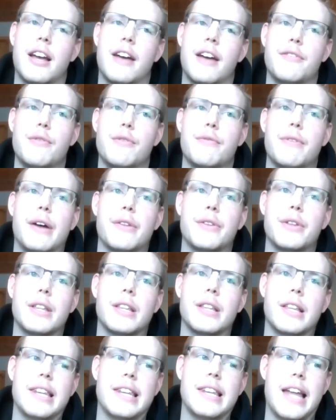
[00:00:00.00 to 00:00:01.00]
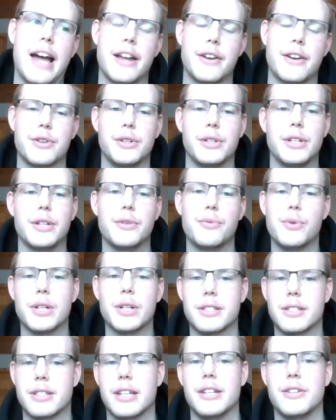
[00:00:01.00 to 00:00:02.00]
Have you found that naturally
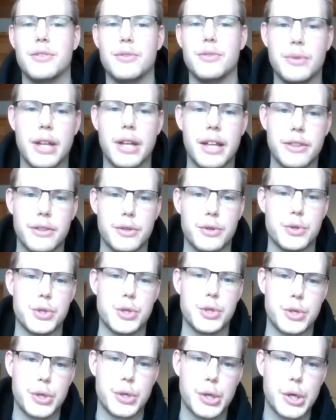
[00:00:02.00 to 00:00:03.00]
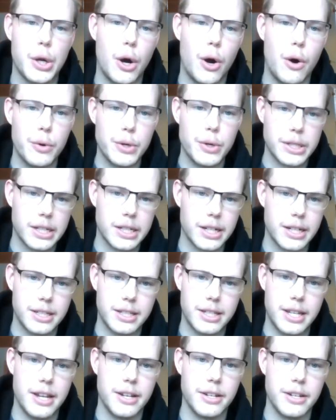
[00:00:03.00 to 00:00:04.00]
once they do that, they're just always going
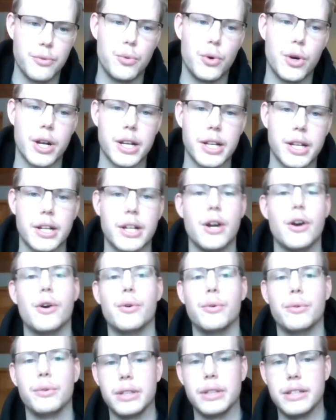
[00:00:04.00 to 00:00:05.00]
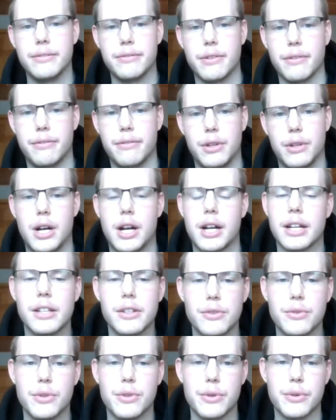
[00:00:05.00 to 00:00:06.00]
to tend to want to go leave the flock
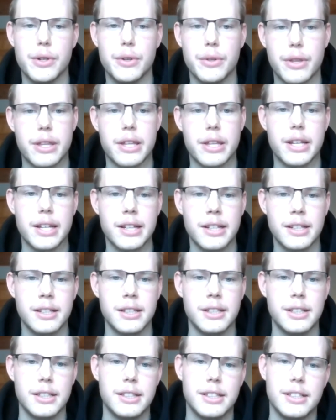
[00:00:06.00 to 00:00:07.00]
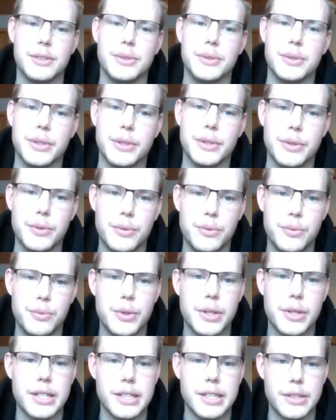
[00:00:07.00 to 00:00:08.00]
and do their own thing? Or
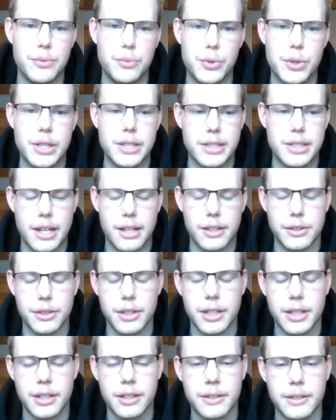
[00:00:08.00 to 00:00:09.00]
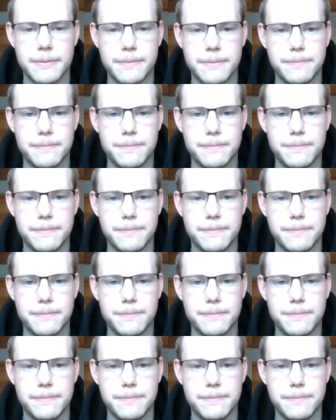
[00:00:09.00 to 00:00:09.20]
what does that look like?